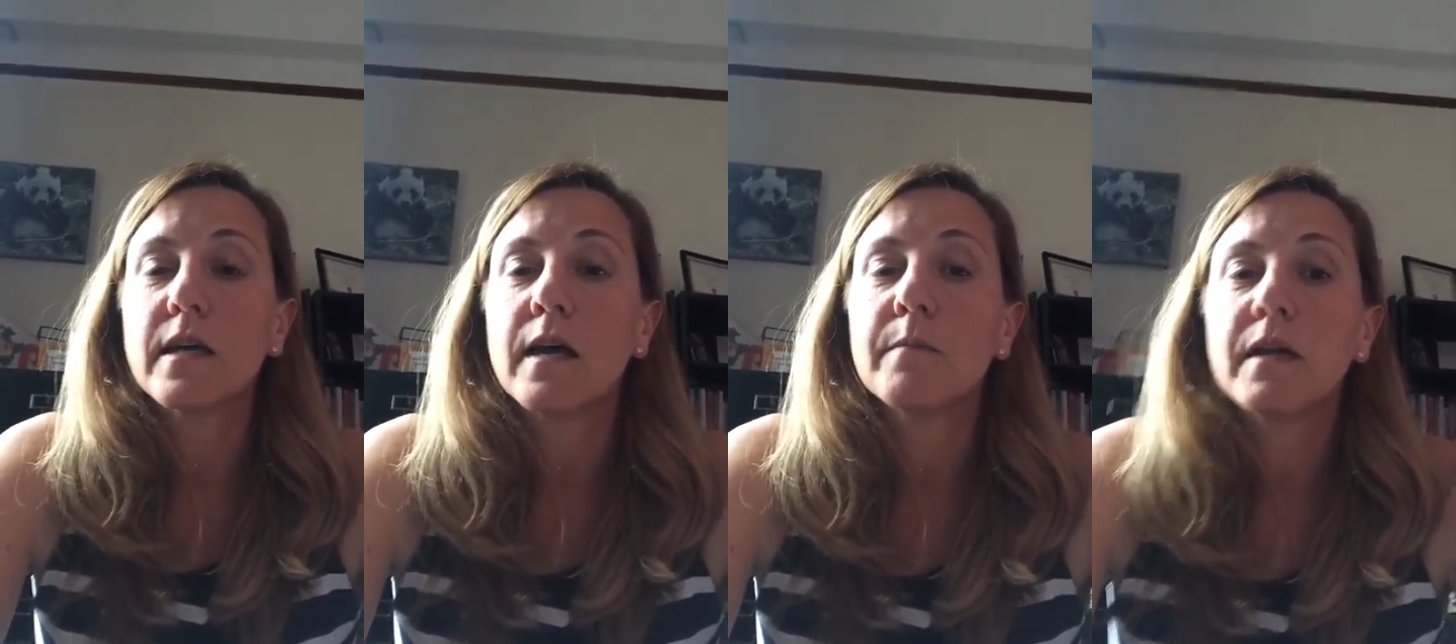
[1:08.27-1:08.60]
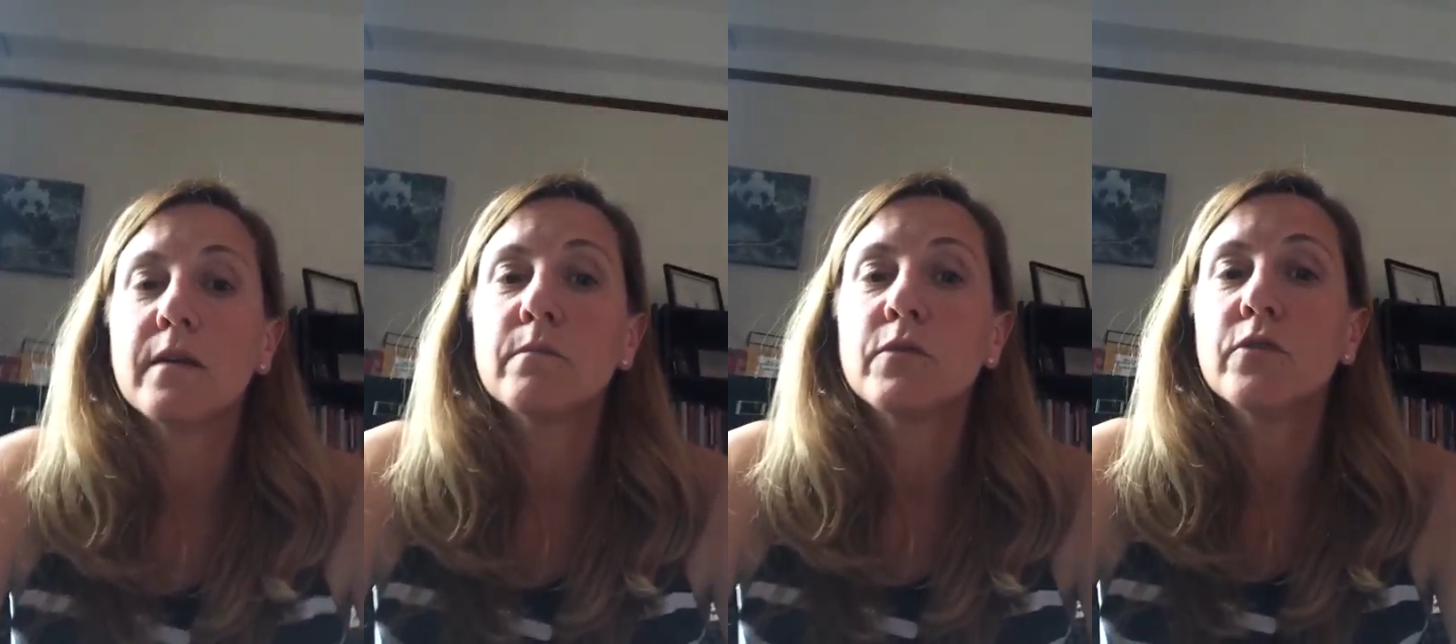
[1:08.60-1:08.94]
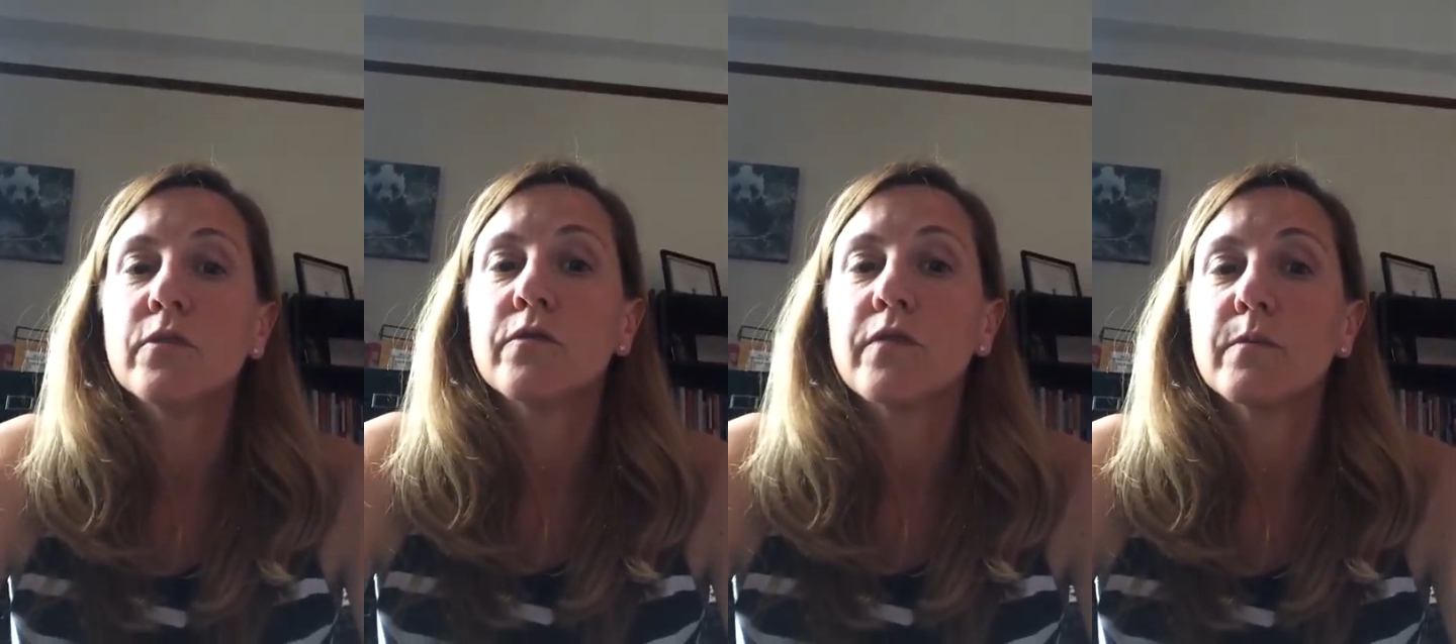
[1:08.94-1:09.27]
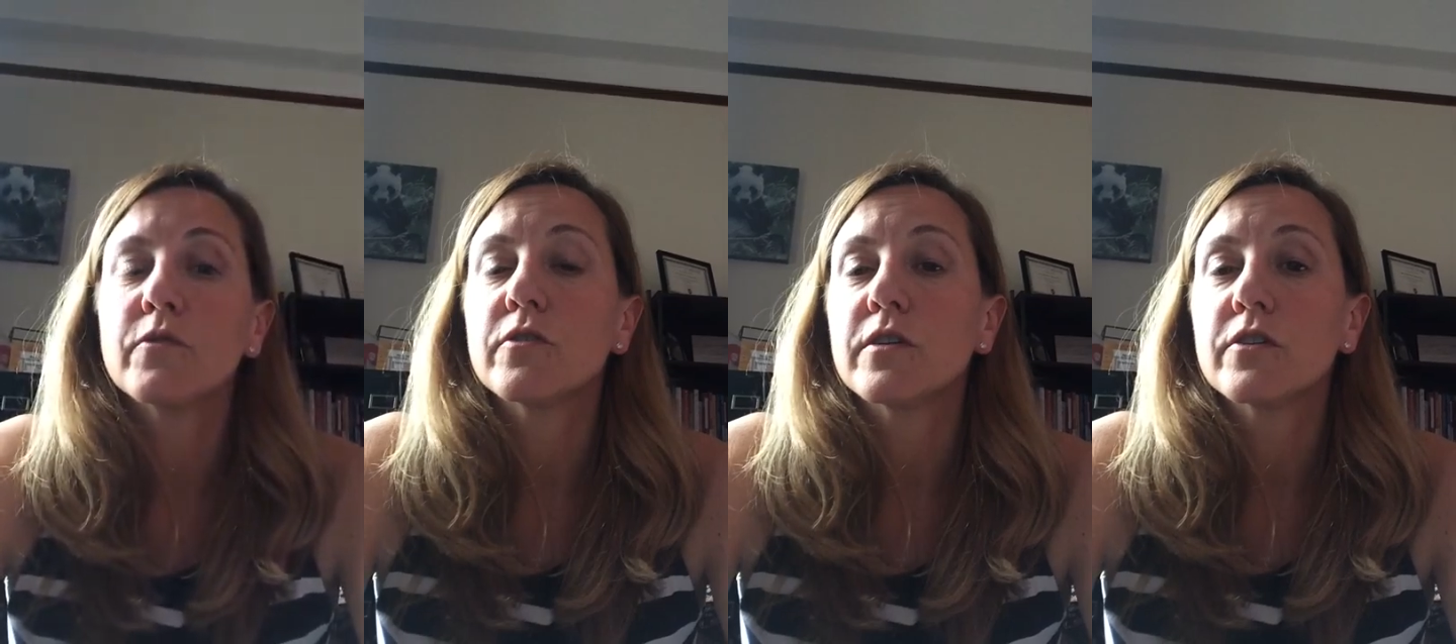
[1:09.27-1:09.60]
I made a move from
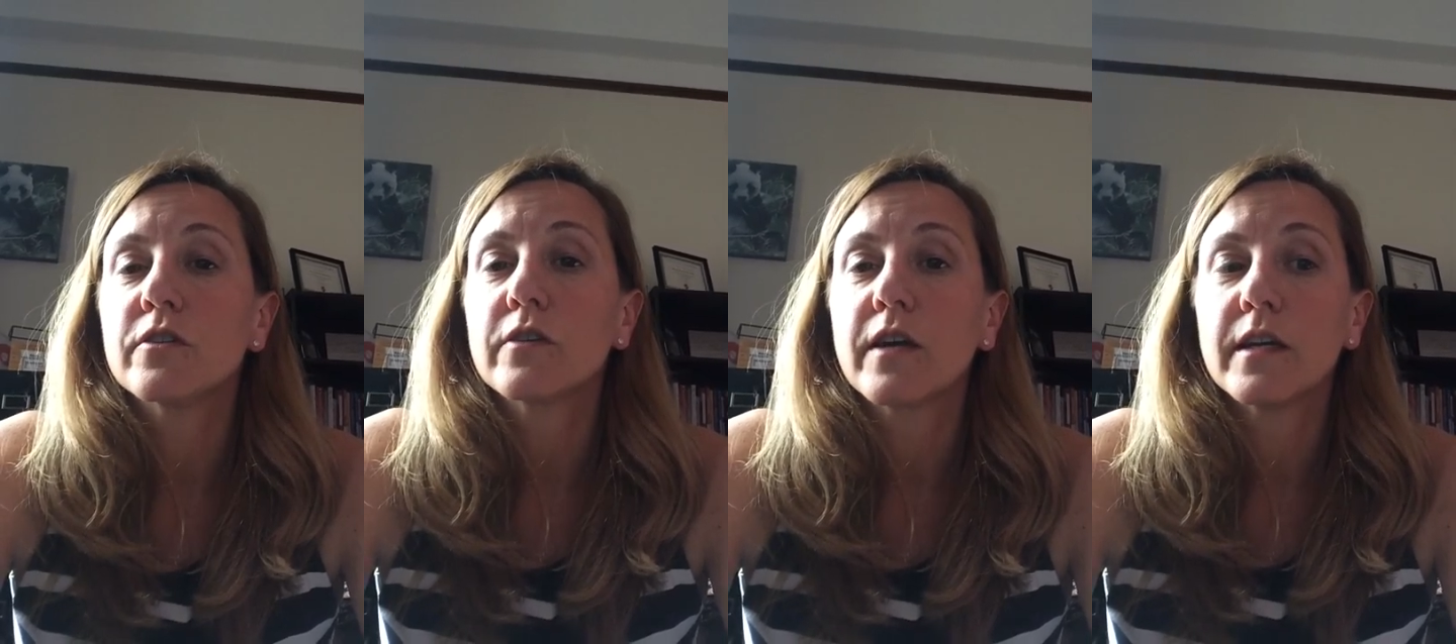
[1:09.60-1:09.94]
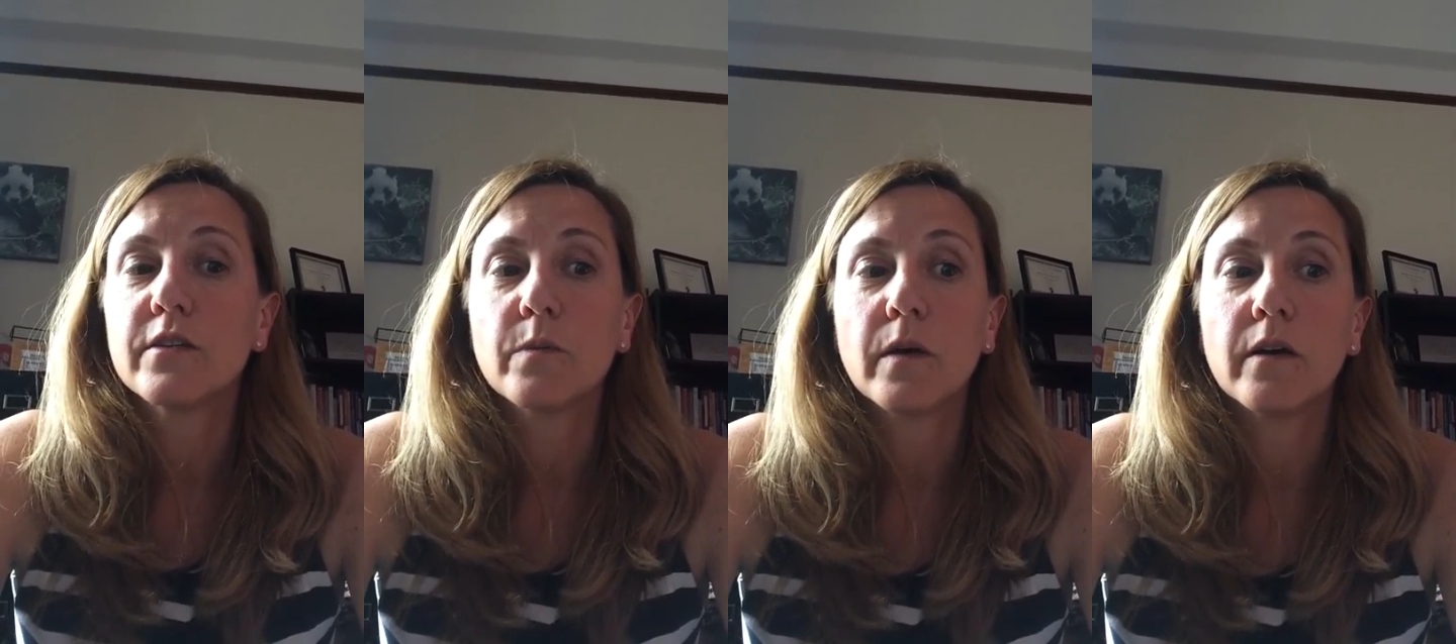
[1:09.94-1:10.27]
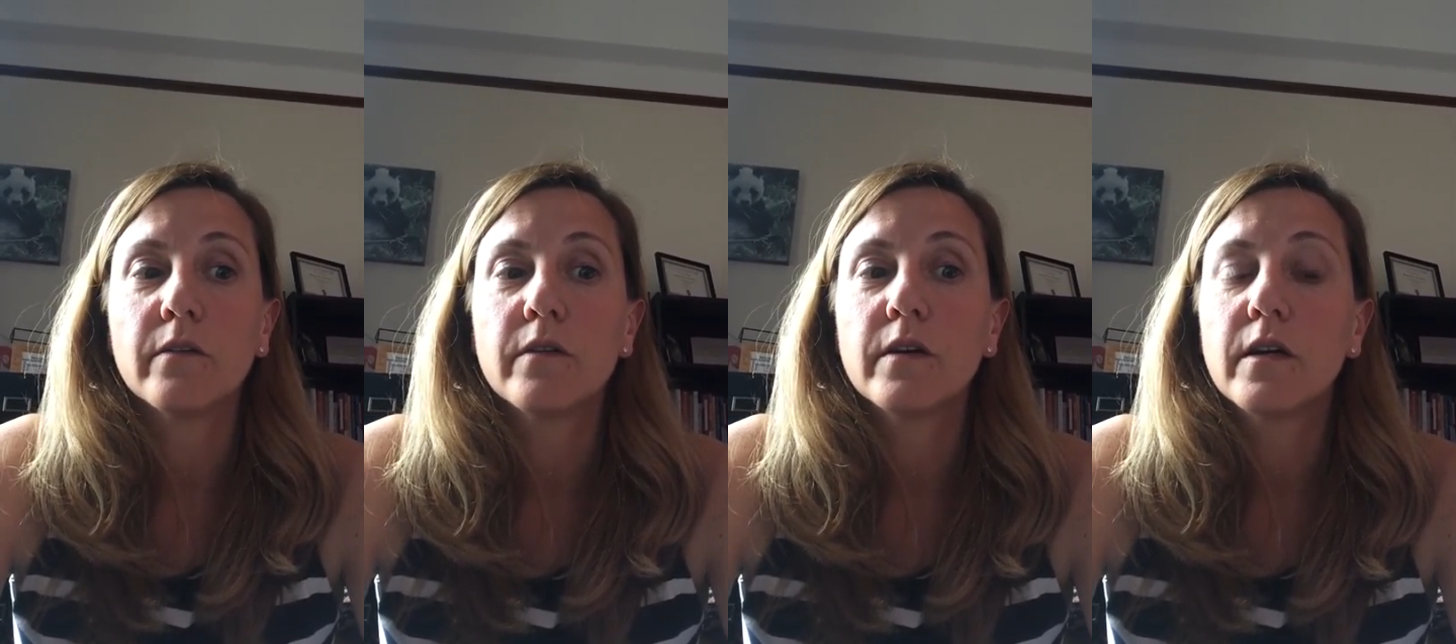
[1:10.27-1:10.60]
traditional K 12